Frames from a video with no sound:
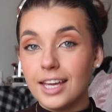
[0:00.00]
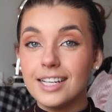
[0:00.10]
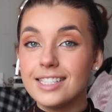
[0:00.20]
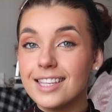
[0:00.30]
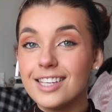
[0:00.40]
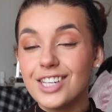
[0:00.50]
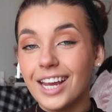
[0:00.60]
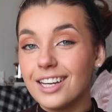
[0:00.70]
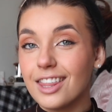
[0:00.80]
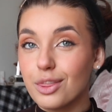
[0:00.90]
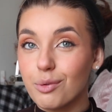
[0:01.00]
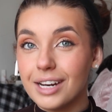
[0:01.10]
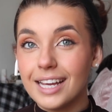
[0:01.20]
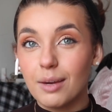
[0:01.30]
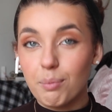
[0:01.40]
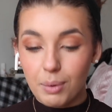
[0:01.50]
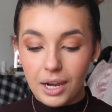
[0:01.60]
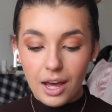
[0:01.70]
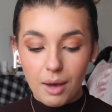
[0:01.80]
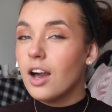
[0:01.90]
And it's in the shade Thrilling
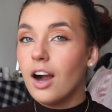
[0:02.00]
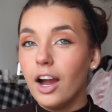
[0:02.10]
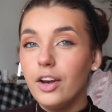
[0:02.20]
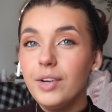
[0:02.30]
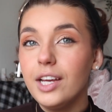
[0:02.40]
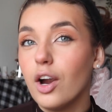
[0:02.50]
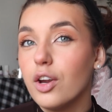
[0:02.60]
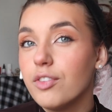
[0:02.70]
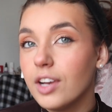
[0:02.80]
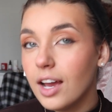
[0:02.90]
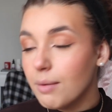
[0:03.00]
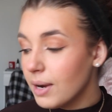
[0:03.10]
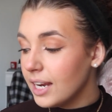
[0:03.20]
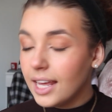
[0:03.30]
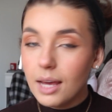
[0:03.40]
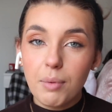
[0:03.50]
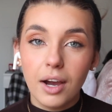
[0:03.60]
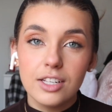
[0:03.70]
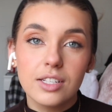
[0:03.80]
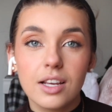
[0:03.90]
Plum. I don't really overline my lip,
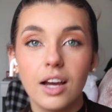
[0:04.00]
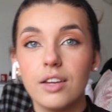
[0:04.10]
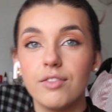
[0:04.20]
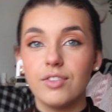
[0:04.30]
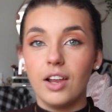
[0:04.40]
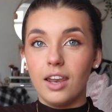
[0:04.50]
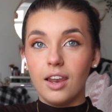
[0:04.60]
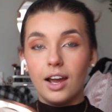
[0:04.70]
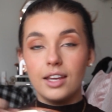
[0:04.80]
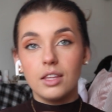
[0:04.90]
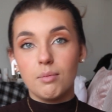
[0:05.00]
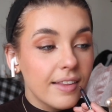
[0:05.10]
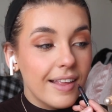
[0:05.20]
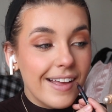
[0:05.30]
I just kind of line them.